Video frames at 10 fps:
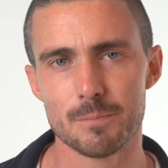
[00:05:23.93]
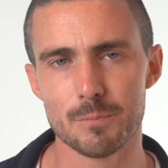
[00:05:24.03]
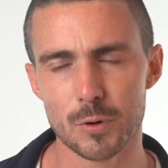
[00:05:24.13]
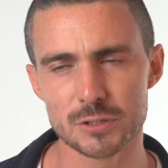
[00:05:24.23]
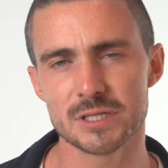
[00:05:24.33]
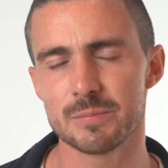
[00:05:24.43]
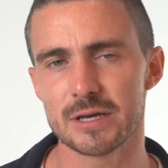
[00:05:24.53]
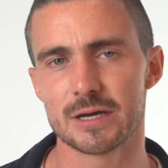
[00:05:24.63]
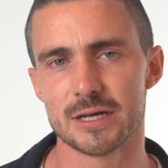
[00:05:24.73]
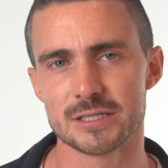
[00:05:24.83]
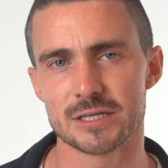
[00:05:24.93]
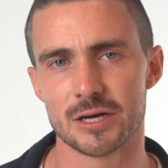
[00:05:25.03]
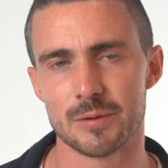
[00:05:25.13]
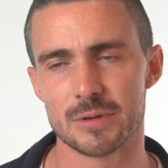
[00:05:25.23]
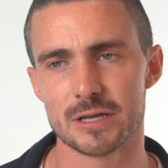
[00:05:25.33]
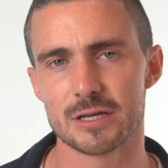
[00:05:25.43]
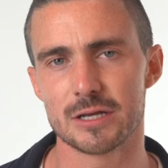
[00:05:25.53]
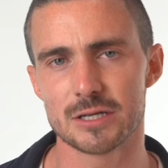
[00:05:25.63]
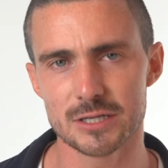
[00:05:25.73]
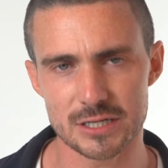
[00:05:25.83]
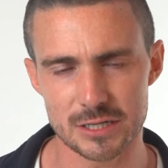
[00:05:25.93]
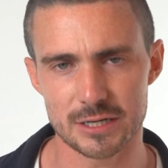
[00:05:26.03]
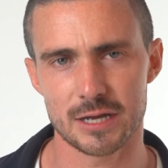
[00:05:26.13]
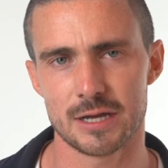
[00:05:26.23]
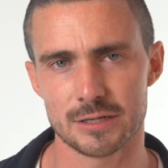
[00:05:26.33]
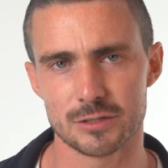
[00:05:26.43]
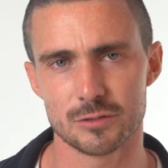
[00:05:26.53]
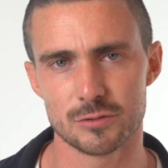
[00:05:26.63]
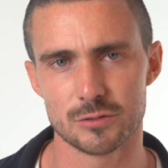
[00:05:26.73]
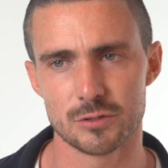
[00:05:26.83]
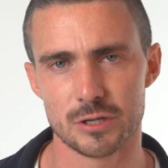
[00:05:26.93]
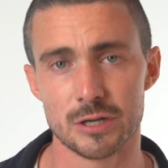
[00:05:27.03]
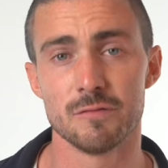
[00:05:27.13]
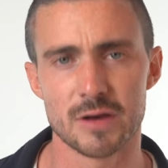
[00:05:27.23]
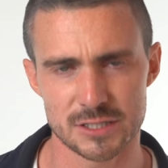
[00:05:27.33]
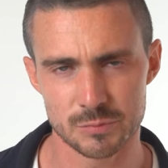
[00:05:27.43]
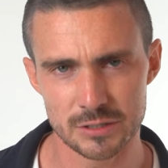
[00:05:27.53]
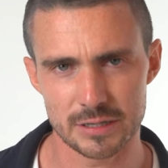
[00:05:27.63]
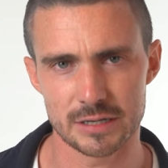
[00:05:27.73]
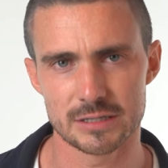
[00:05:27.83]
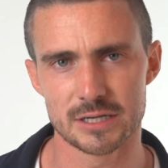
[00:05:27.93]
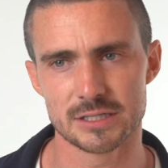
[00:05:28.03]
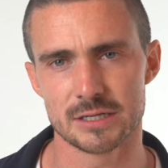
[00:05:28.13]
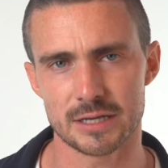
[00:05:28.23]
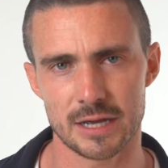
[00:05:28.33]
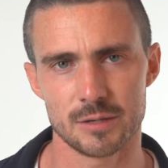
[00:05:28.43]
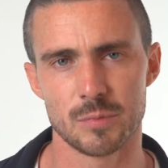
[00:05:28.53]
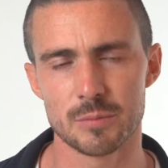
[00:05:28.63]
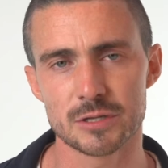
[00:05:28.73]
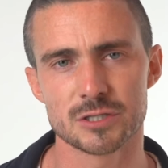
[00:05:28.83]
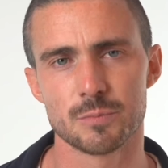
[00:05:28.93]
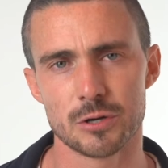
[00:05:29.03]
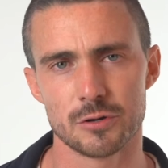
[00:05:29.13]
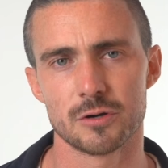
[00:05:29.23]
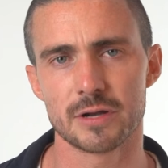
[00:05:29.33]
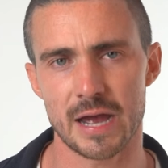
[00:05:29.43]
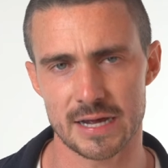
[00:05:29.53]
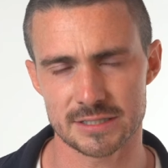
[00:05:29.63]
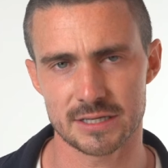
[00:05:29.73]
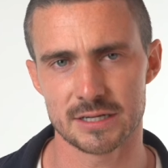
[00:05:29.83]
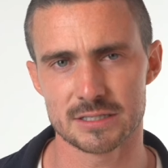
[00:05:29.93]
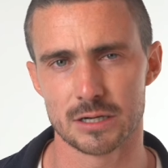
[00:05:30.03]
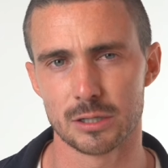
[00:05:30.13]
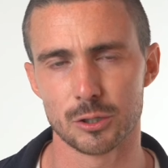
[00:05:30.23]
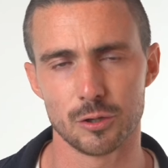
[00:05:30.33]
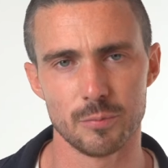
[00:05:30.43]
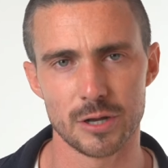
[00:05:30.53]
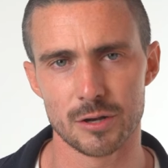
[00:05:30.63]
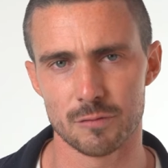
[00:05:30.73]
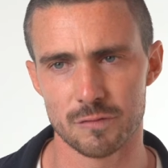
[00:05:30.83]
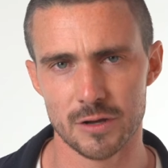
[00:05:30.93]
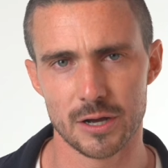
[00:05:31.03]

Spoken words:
Mostly because it does indicate an investment. It does indicate maybe superior gaskets and a little bit of,